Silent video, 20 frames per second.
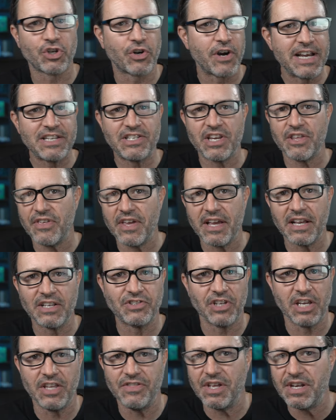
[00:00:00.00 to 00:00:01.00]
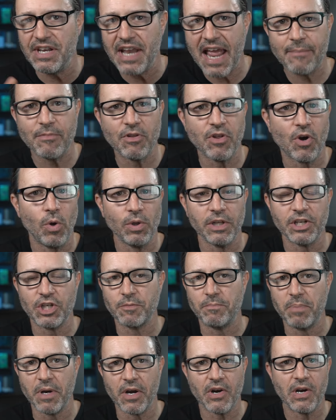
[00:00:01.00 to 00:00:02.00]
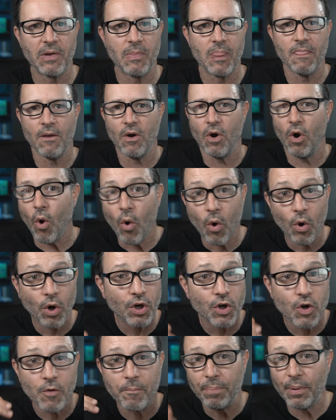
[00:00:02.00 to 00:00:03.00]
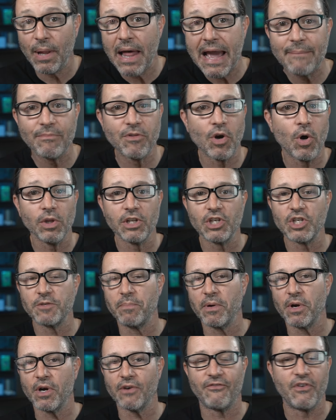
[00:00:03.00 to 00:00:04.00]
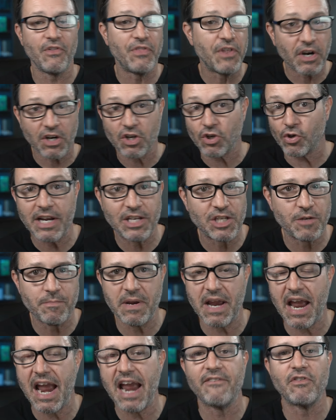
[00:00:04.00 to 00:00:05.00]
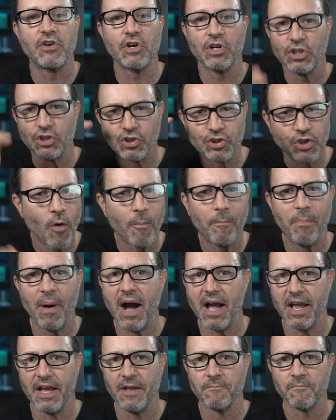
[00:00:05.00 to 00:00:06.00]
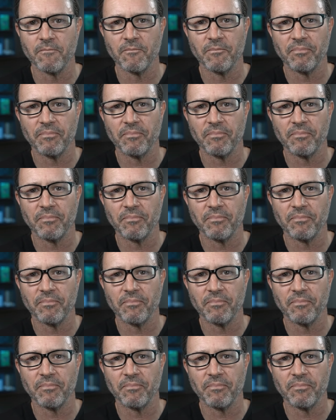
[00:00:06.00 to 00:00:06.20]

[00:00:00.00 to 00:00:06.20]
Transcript: crazy things in the name of the Holy Spirit or who blame the Holy Spirit for their crazy behavior, don't buy it.